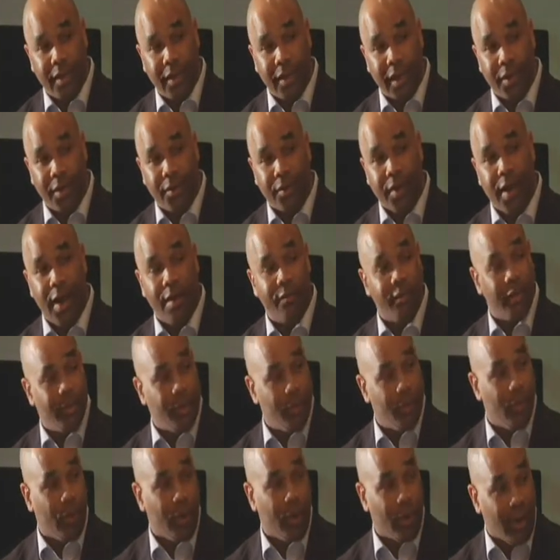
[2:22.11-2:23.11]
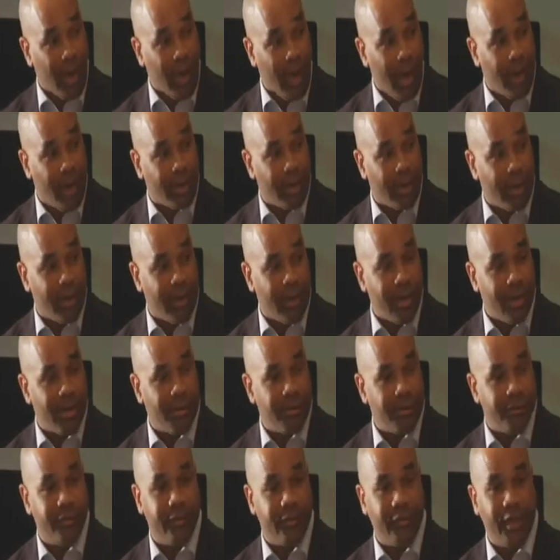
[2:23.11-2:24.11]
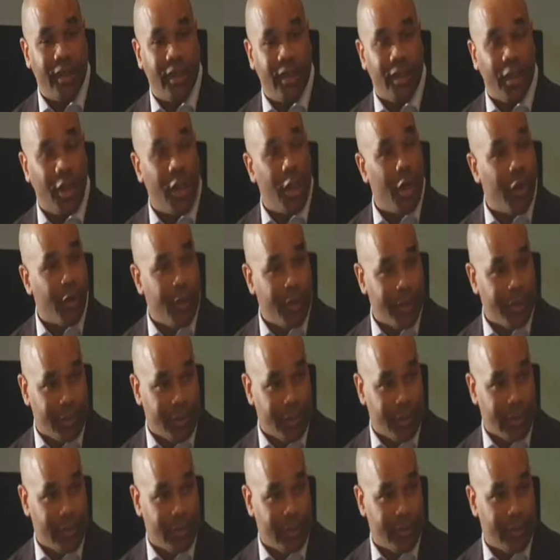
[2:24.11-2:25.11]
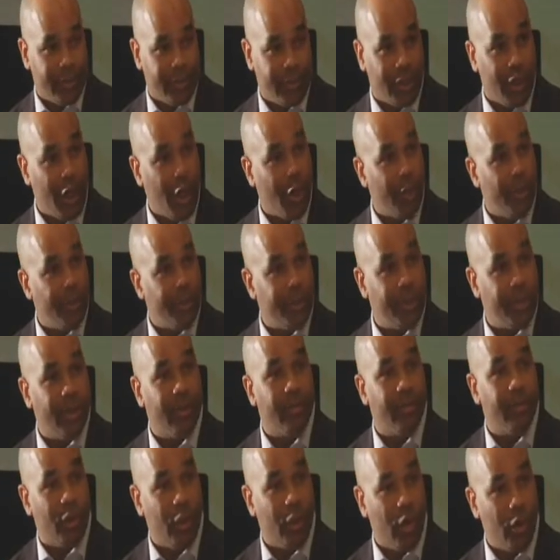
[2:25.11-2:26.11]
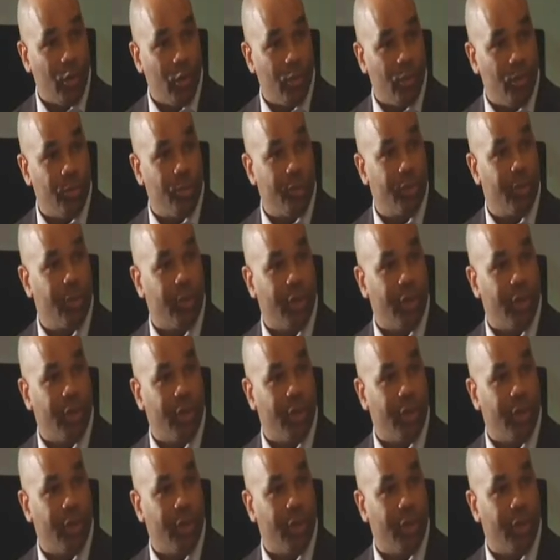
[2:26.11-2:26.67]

and they're having to do a lot of guaranteeing of loans,